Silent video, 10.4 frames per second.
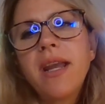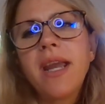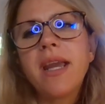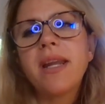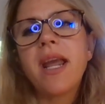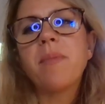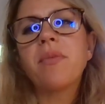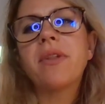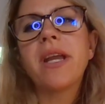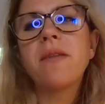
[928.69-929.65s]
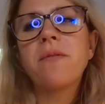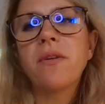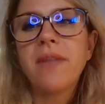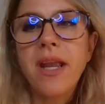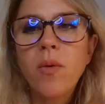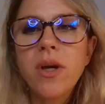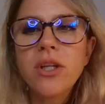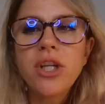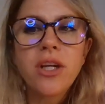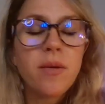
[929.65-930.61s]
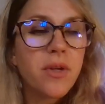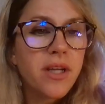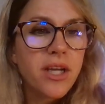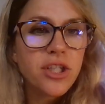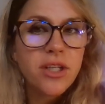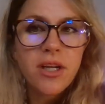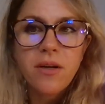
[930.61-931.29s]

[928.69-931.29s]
in a plan for language and communication